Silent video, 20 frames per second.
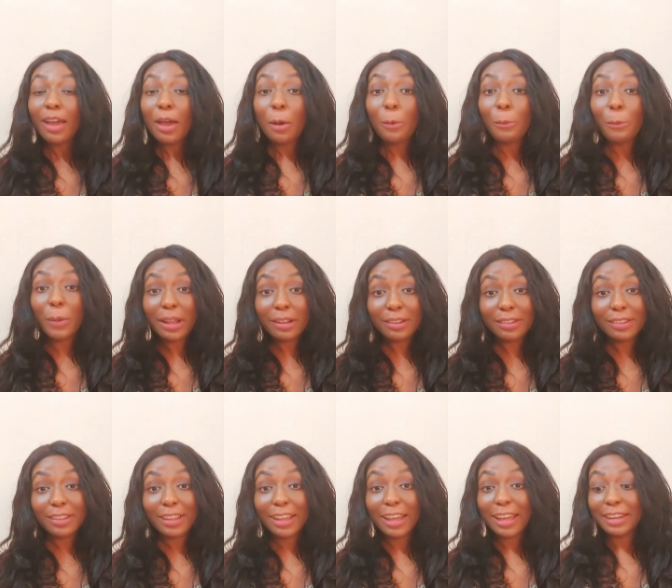Well,
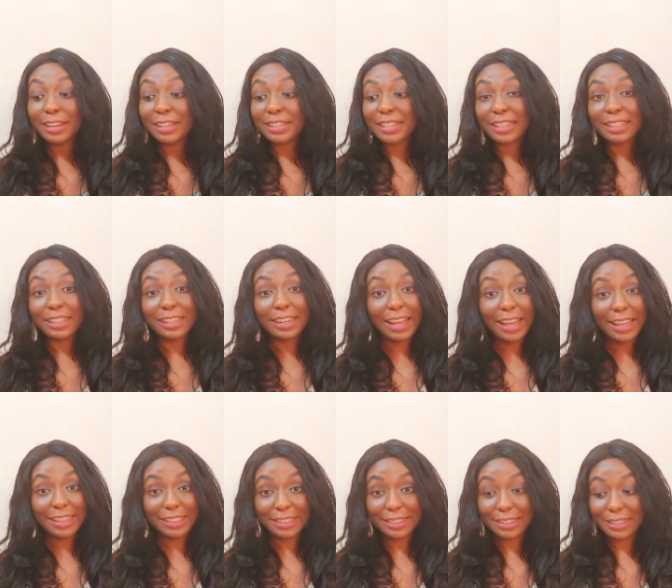these are the
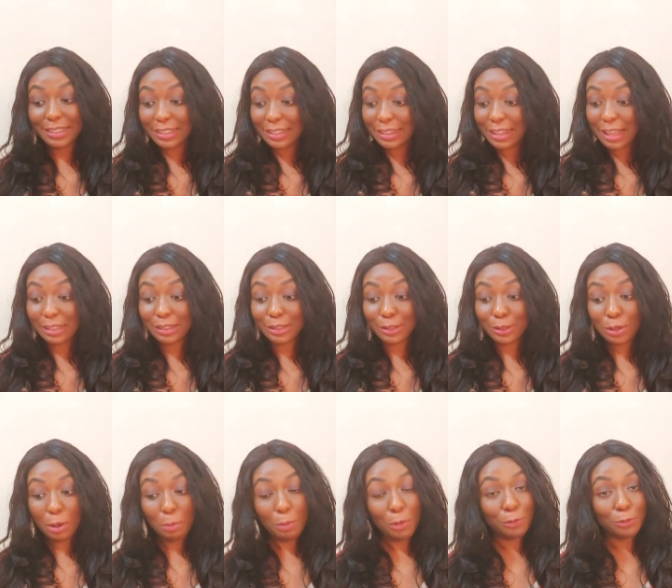lies that
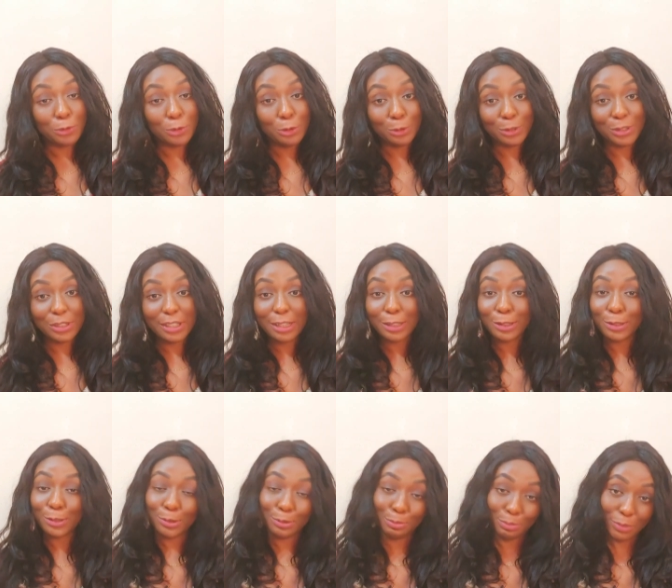some of you sent
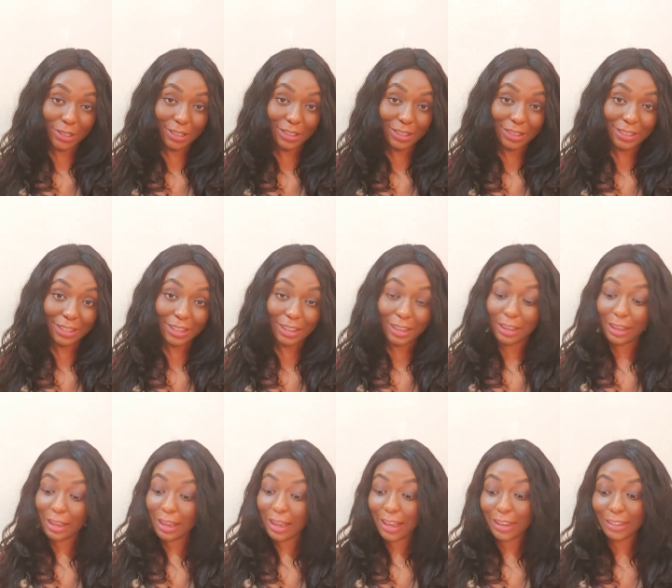to me,
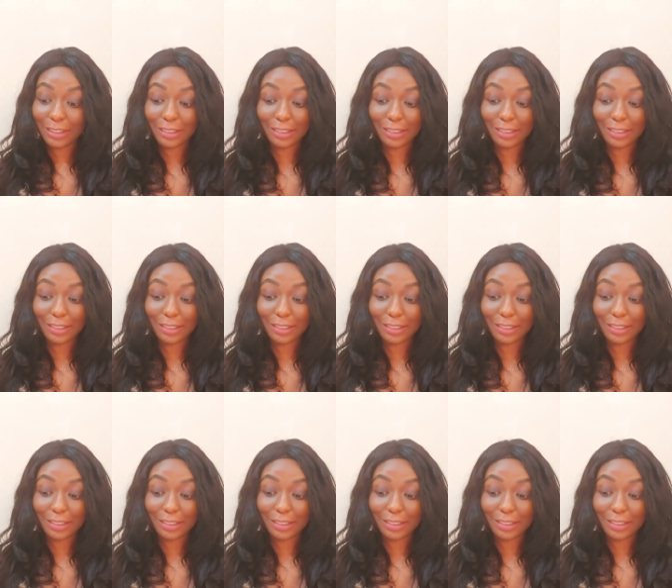and